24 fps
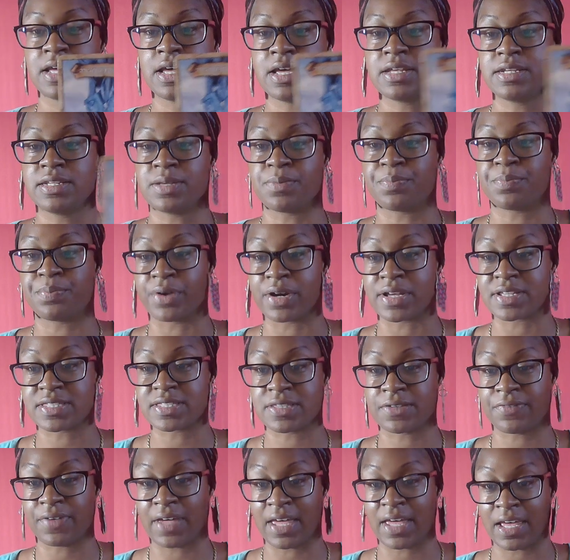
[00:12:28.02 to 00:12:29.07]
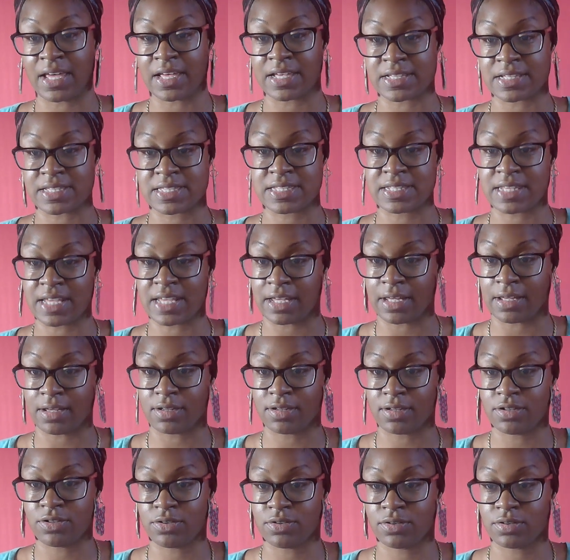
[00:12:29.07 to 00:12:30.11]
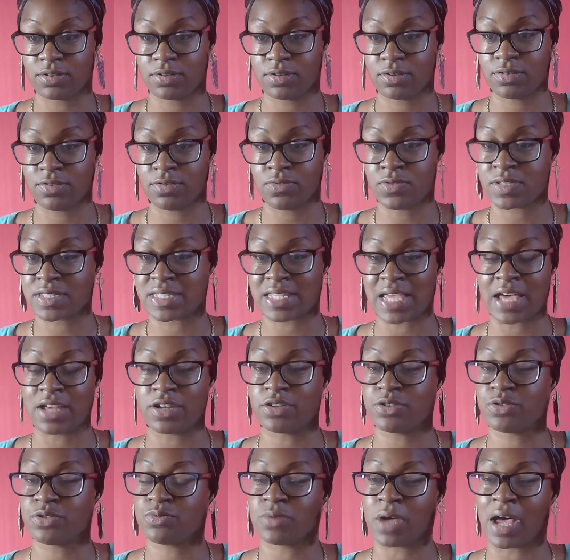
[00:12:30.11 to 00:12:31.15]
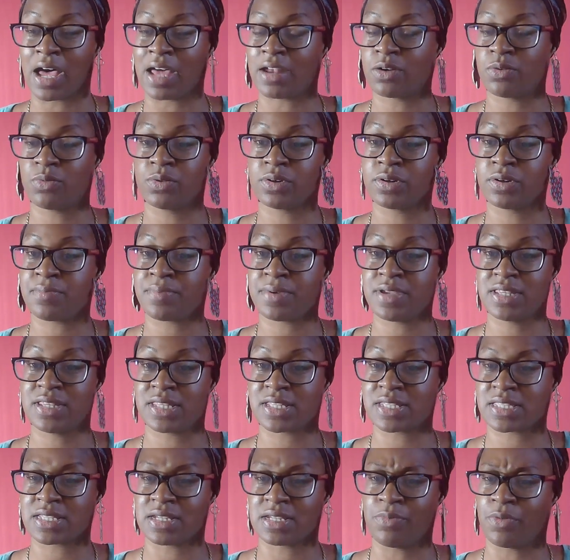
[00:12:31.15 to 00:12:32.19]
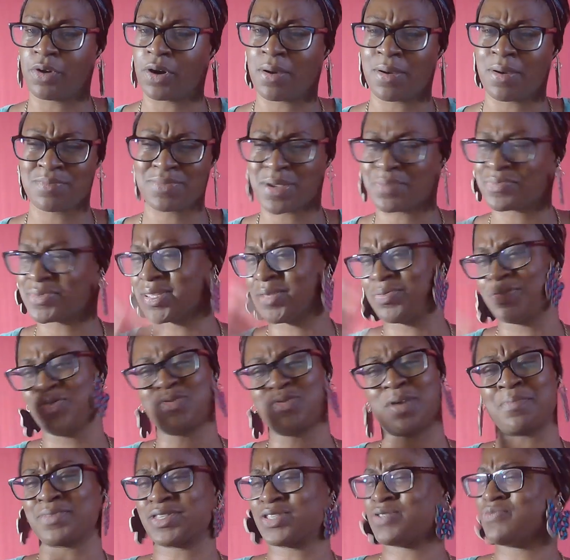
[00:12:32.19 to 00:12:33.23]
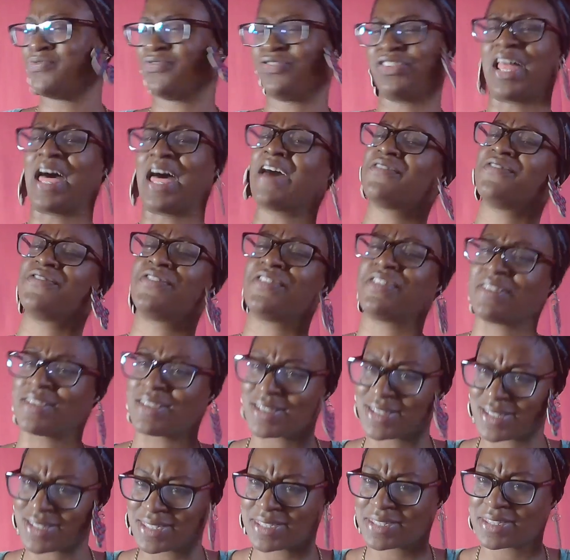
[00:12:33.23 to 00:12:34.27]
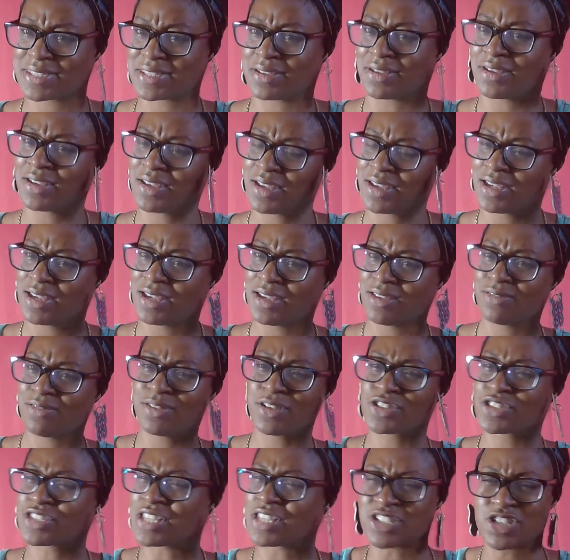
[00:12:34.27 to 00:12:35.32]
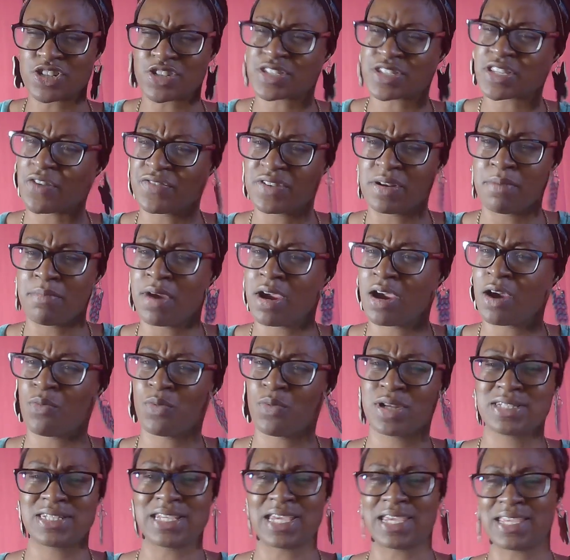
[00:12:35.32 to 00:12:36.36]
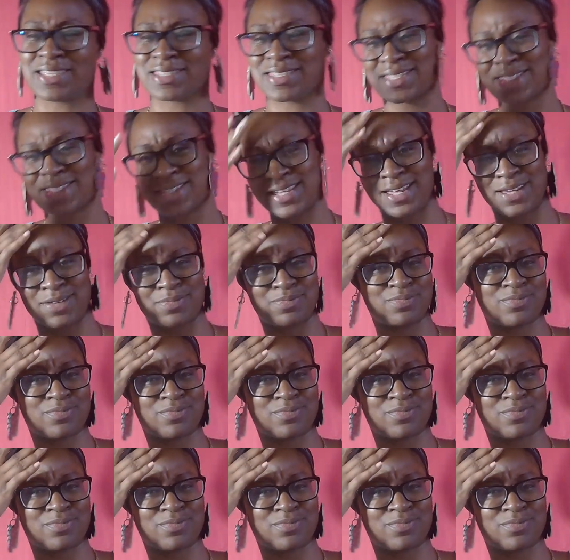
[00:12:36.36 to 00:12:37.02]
depressive ass state. You decided I don't want to be this anymore. I'm too fly for this. You looked at yourself in the mirror one day and said,